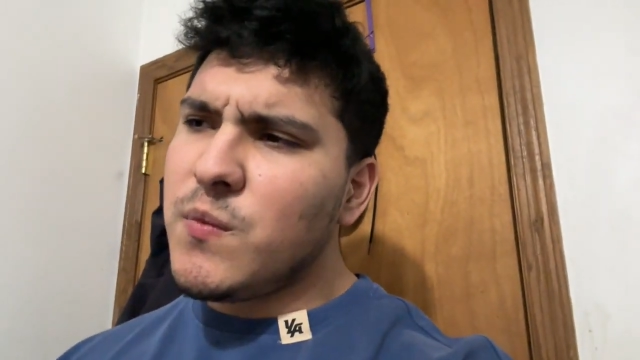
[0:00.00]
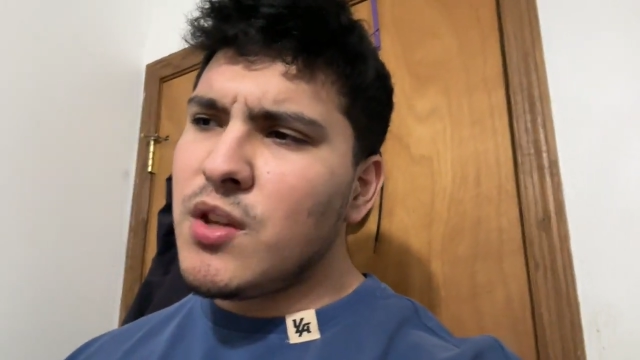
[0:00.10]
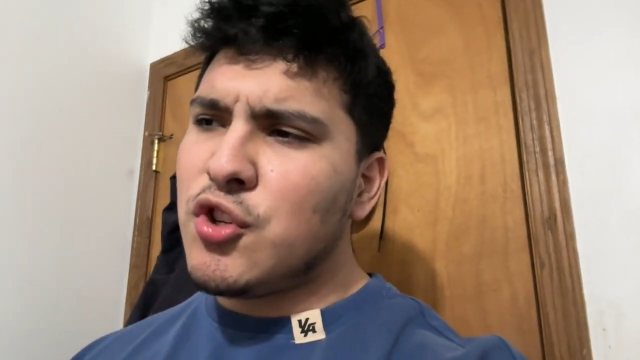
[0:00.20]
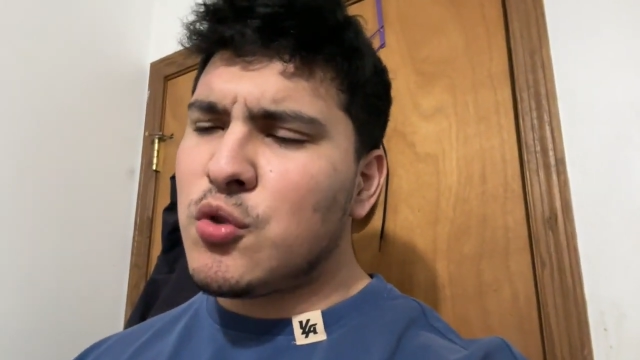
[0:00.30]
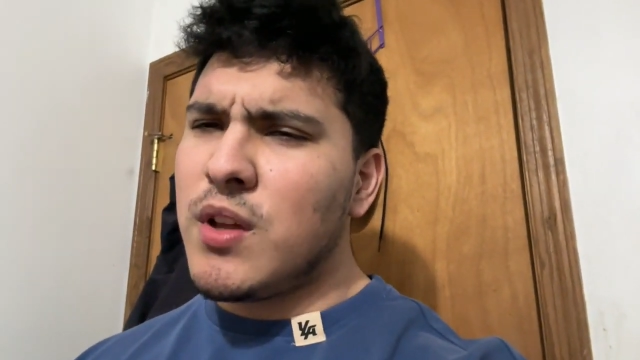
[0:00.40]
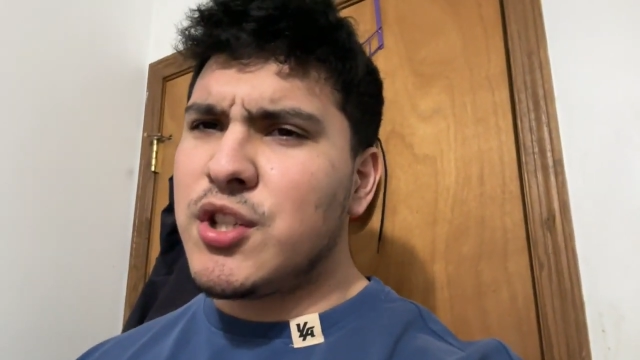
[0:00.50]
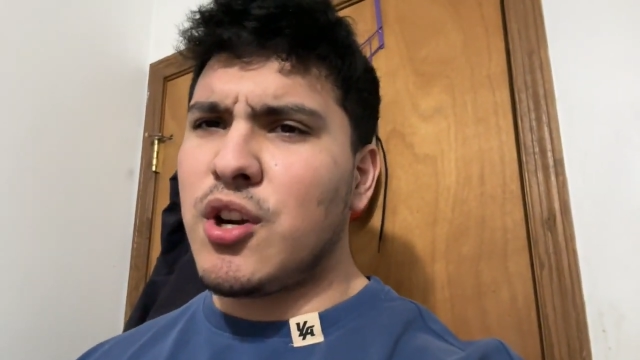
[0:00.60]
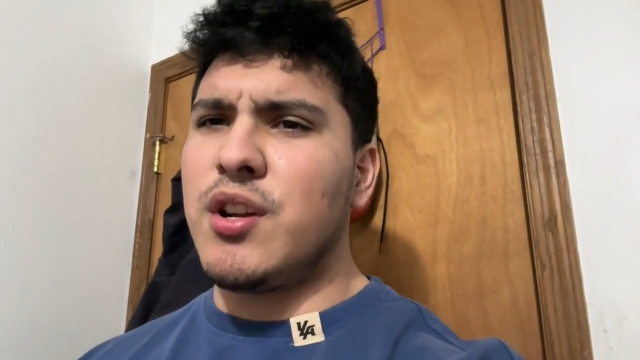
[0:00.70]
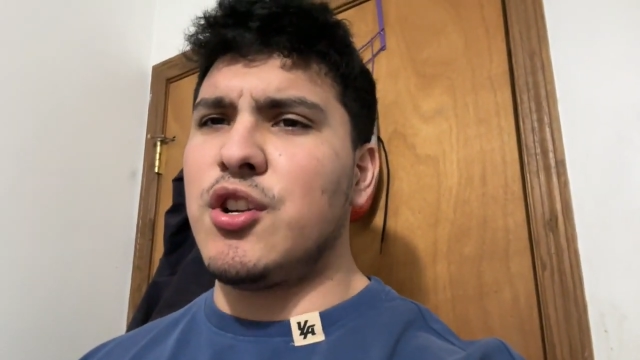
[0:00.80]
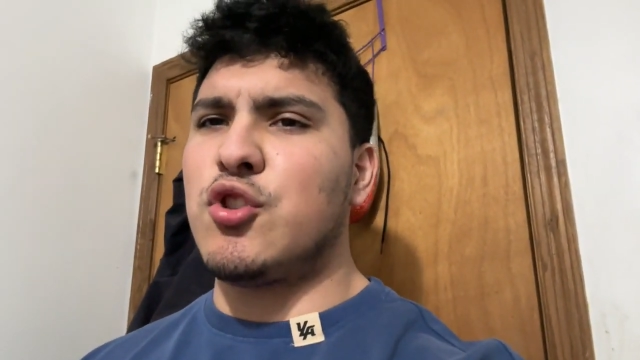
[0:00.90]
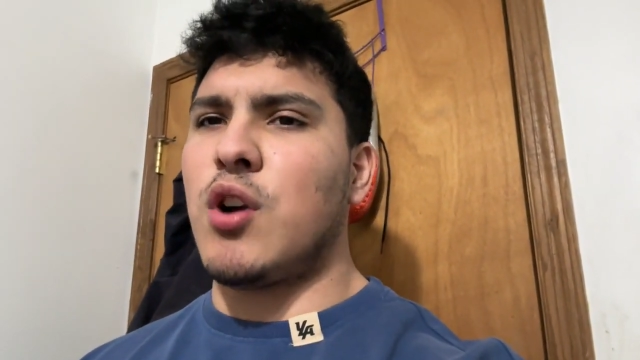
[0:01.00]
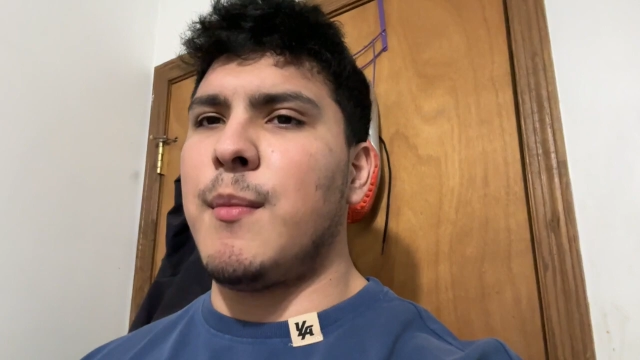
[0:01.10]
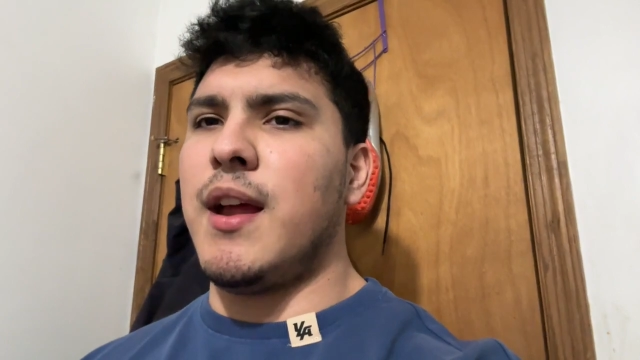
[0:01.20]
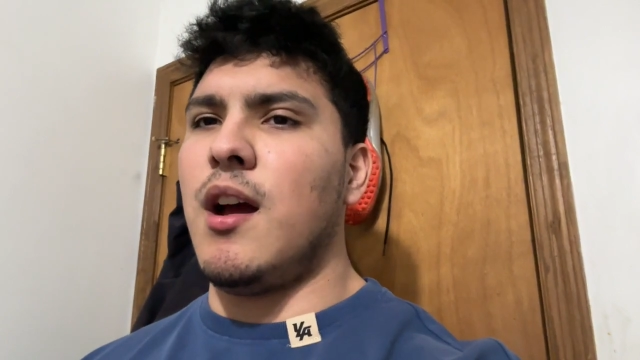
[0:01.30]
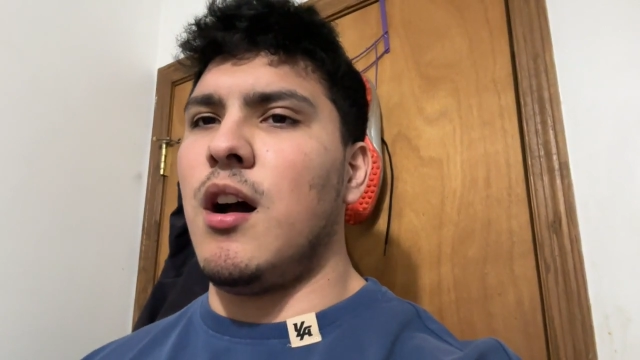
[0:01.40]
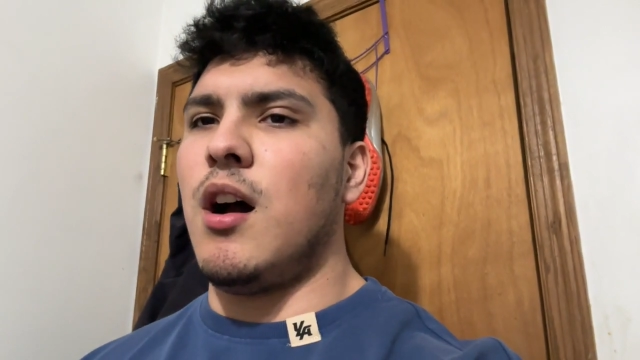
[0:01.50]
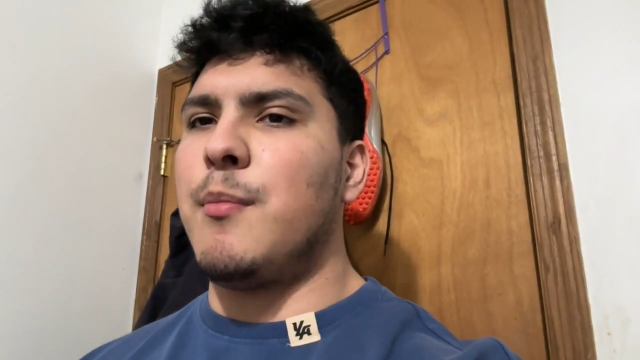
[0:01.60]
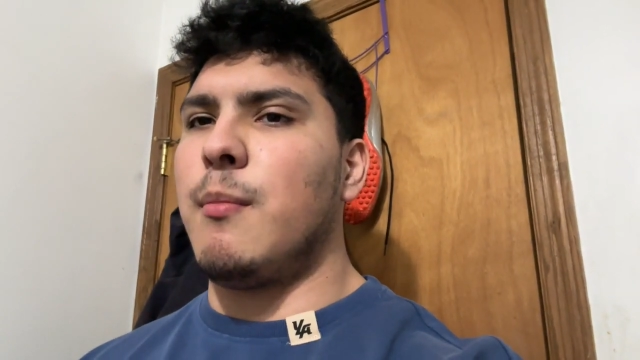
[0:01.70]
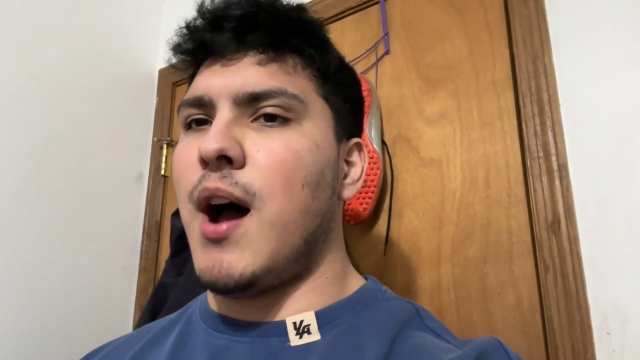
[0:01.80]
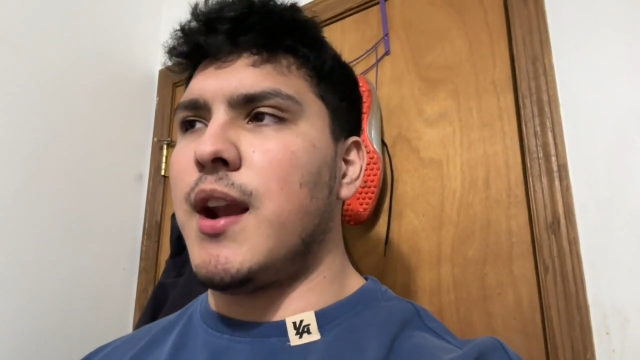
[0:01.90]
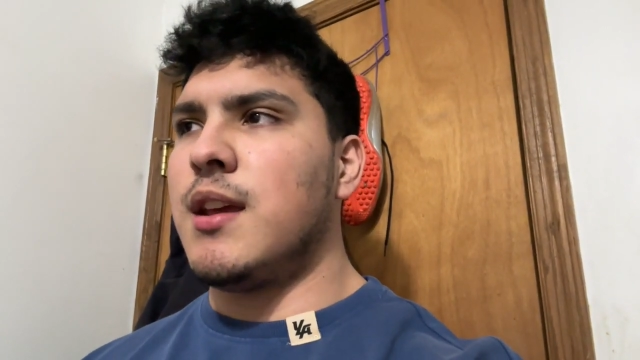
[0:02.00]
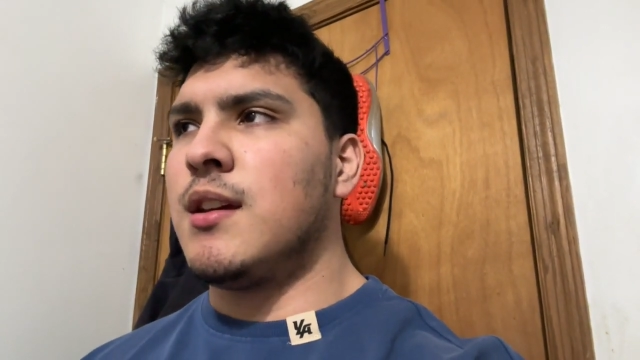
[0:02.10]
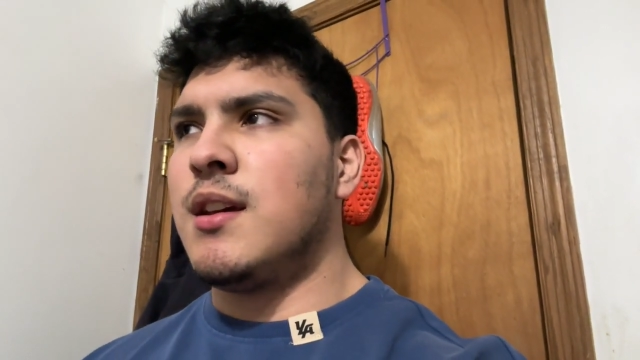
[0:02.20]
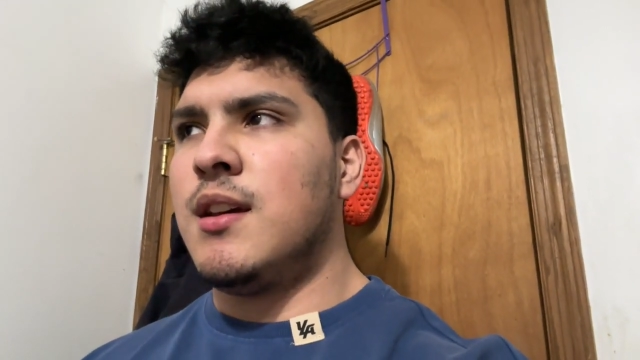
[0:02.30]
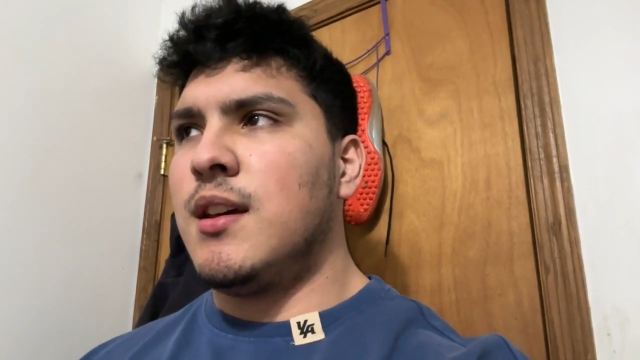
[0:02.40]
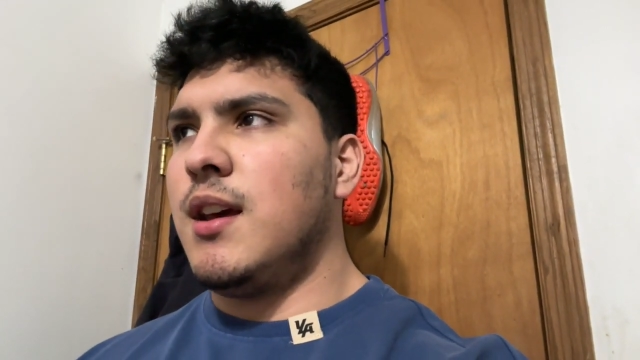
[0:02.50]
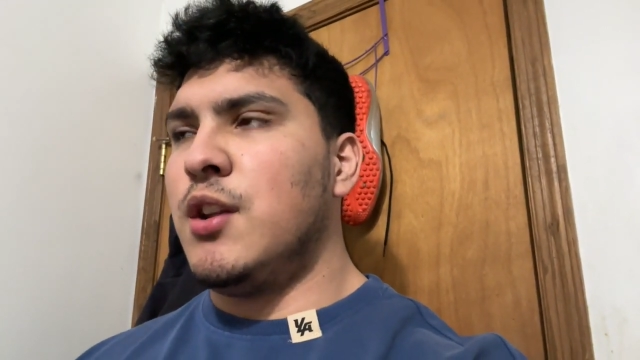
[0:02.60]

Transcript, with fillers: it just really started to destroy my uh, upper body and